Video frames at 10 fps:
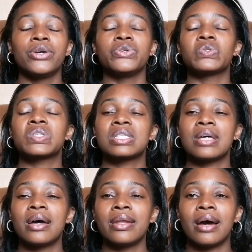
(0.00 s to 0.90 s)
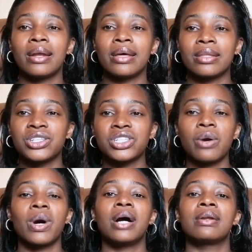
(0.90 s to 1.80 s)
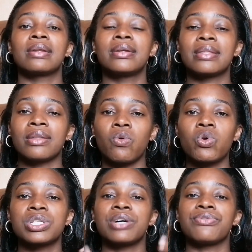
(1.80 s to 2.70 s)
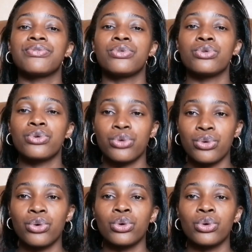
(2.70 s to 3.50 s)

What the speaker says: You stand under the shower and let the water flow